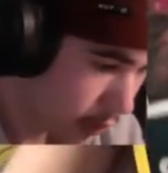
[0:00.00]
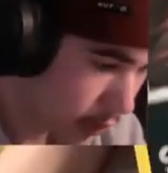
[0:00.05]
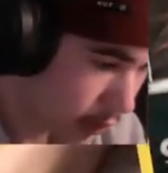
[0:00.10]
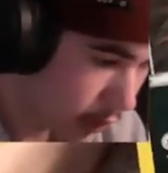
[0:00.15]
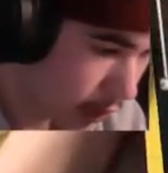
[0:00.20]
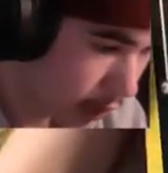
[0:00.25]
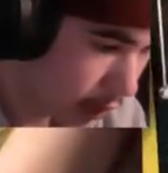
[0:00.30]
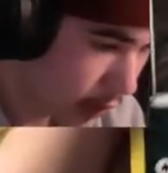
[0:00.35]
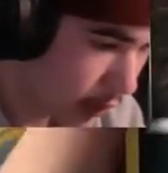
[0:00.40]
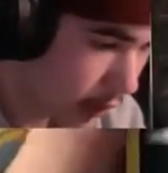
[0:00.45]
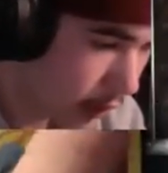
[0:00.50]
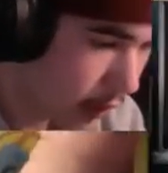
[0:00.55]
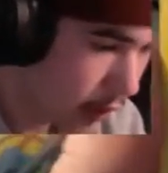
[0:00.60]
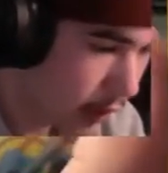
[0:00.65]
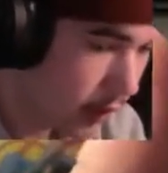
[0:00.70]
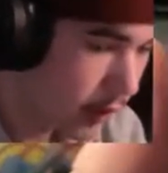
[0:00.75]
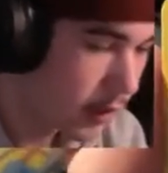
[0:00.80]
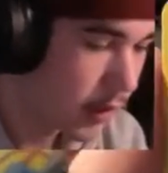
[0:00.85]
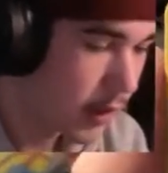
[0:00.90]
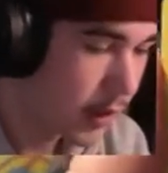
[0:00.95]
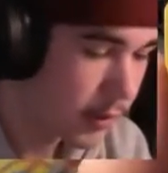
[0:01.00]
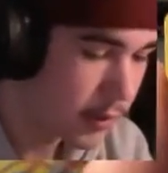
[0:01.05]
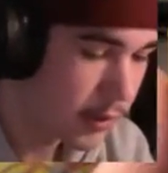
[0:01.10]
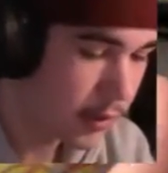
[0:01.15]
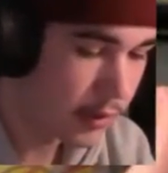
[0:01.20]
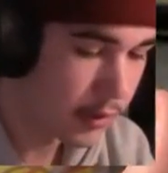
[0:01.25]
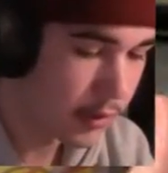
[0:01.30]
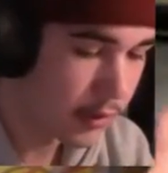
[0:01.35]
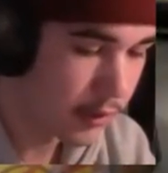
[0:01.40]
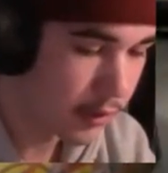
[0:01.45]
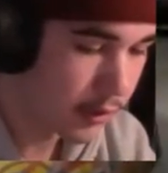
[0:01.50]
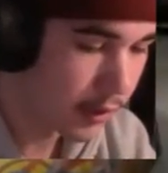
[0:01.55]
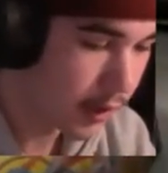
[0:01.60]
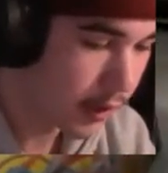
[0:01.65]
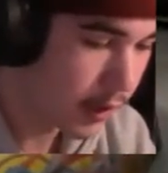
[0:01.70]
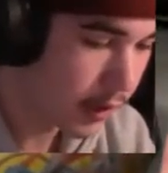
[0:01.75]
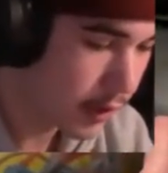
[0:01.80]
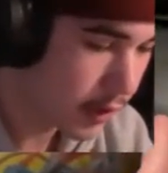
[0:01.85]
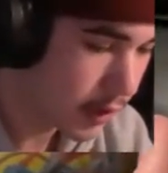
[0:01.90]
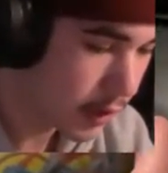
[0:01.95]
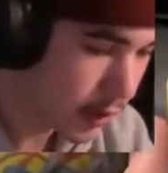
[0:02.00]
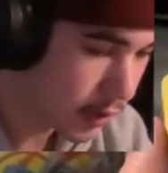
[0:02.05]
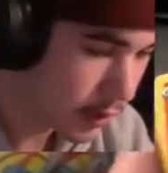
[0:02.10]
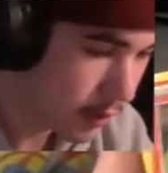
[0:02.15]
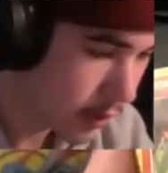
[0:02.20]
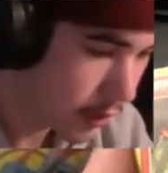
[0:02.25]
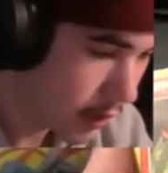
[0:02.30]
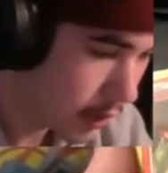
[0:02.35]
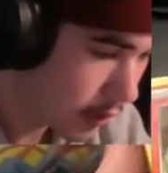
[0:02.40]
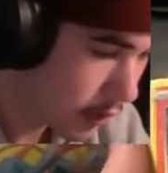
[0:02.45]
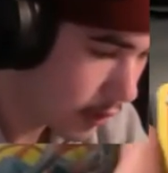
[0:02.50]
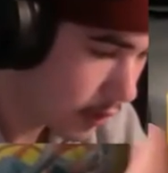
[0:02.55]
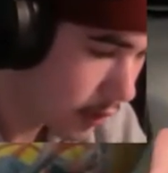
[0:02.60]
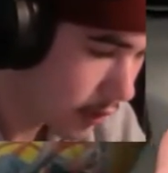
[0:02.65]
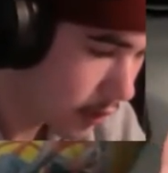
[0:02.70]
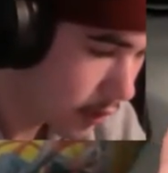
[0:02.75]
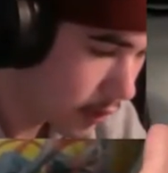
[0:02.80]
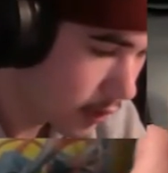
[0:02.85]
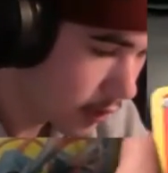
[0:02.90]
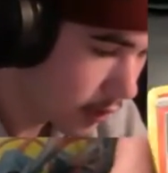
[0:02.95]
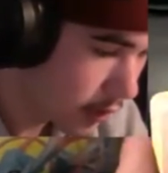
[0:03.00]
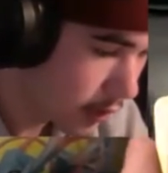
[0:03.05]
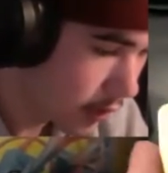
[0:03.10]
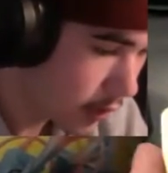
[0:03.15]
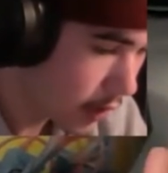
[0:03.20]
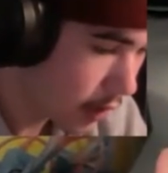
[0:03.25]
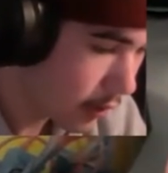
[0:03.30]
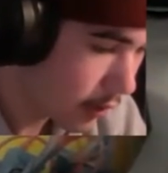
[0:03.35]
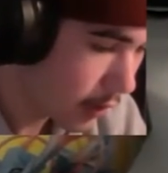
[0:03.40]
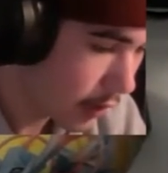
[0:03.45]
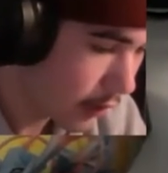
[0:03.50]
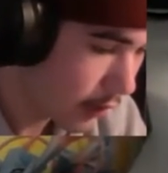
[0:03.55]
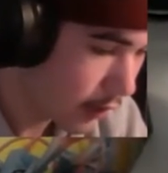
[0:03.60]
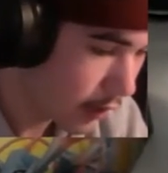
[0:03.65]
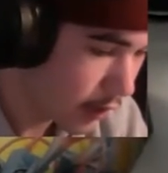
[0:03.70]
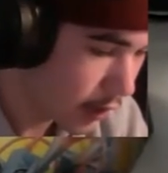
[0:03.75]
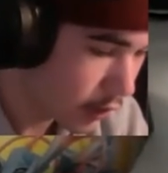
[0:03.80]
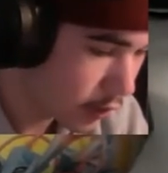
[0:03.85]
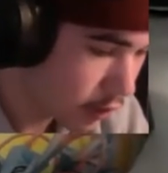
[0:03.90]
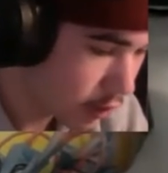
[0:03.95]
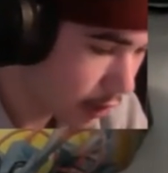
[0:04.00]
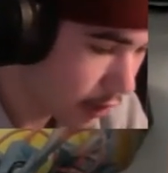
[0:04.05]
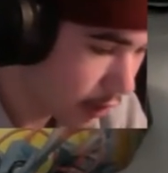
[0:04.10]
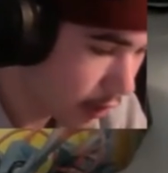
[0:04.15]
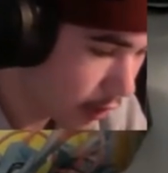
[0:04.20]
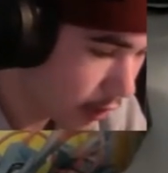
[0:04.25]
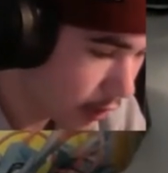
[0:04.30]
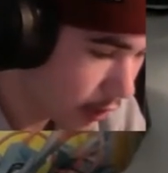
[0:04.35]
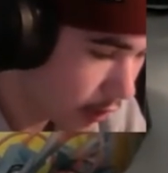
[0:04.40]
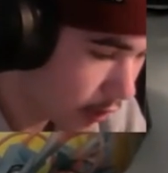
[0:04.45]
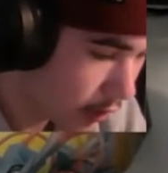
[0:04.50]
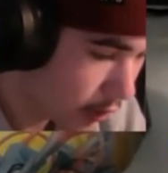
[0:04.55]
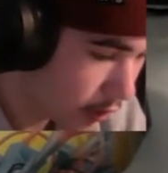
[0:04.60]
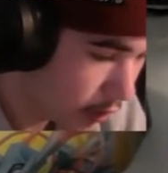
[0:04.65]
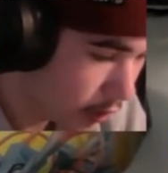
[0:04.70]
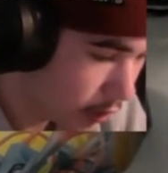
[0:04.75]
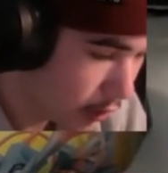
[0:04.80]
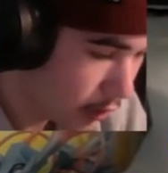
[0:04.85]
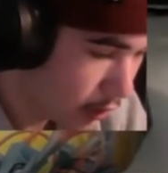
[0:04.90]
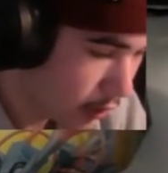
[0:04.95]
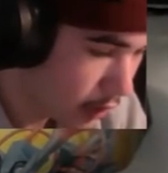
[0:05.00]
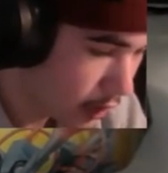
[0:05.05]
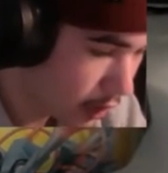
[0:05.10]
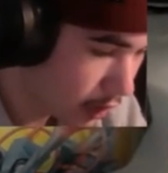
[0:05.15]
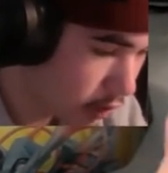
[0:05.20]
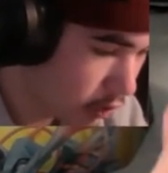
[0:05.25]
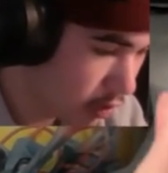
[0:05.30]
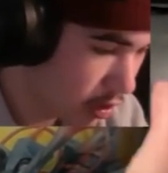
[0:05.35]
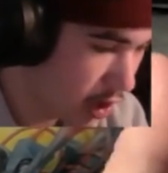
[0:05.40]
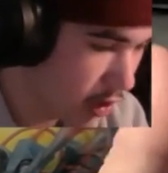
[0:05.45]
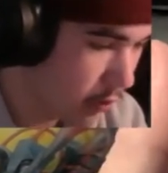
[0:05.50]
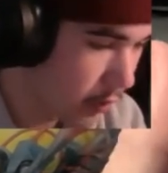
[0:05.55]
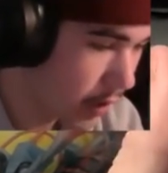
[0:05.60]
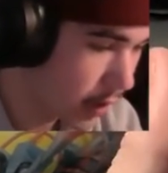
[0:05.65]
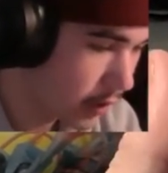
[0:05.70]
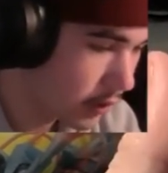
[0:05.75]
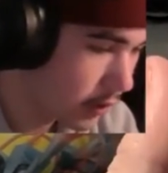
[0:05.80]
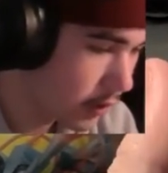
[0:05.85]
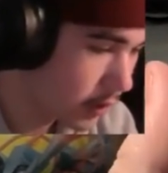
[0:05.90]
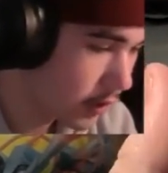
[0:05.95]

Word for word: Again, these names aren't the easiest to pronounce. I'm not even going to try that. Actually, I might.